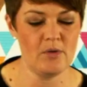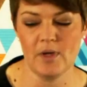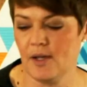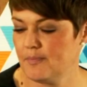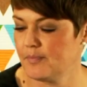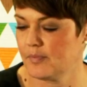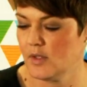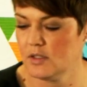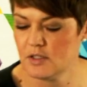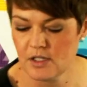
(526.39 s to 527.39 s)
Okay,
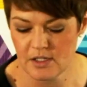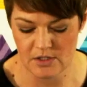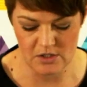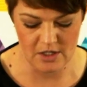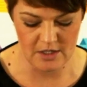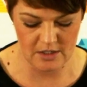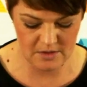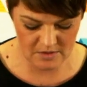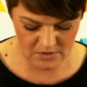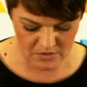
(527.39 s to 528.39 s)
let's get started.
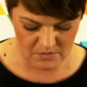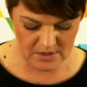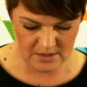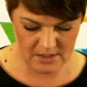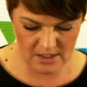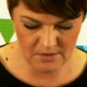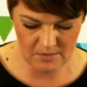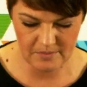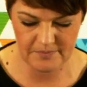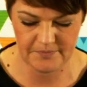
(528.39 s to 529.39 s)
Scoot this down.
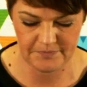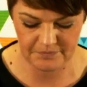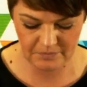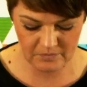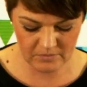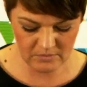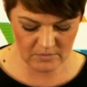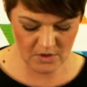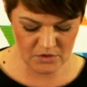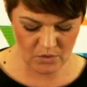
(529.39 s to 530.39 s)

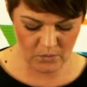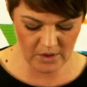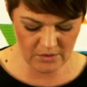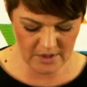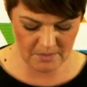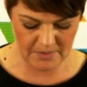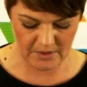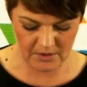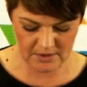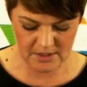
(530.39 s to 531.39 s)
So we're going to
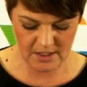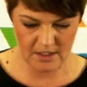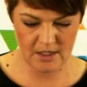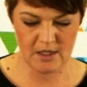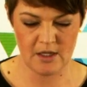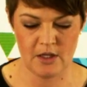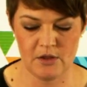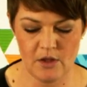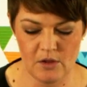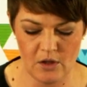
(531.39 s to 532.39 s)
build
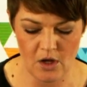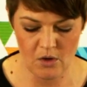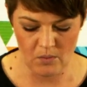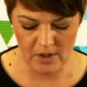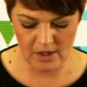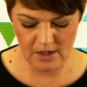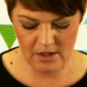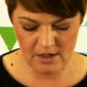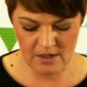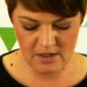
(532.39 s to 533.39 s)
the
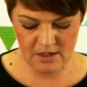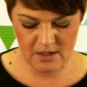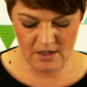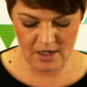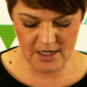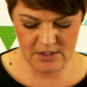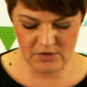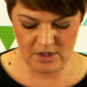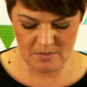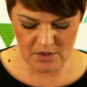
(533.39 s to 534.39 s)
lower ice
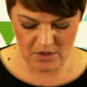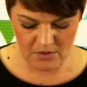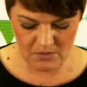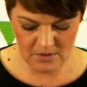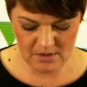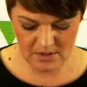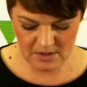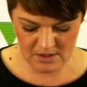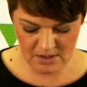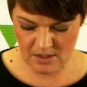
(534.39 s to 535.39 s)
cream cone.
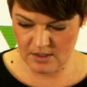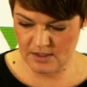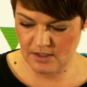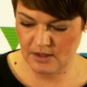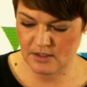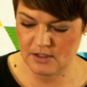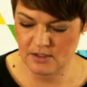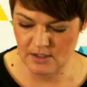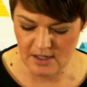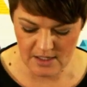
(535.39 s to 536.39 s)
I'll set this
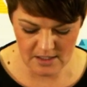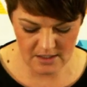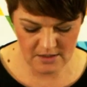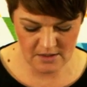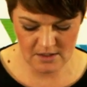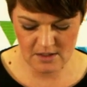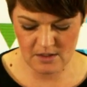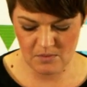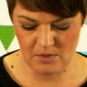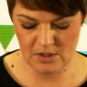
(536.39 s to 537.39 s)
aside.
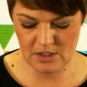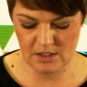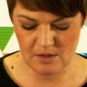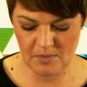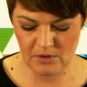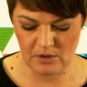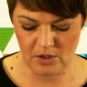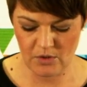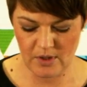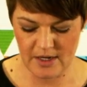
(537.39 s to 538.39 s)
We're just going to build the
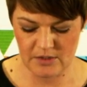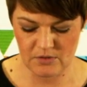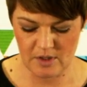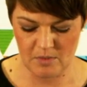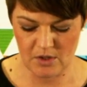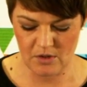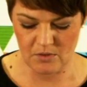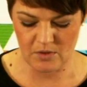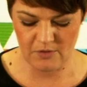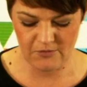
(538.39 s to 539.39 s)
lower ice cream
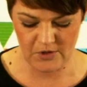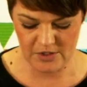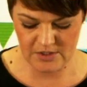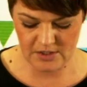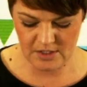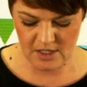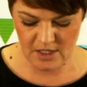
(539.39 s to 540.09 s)
cone first.